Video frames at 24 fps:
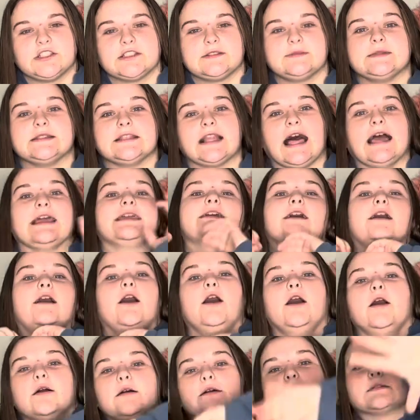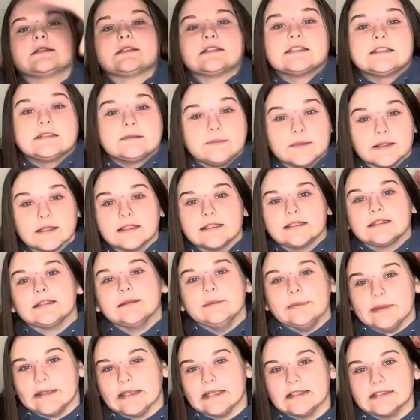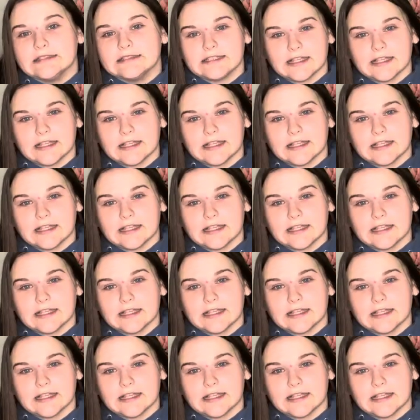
me like spilling the beans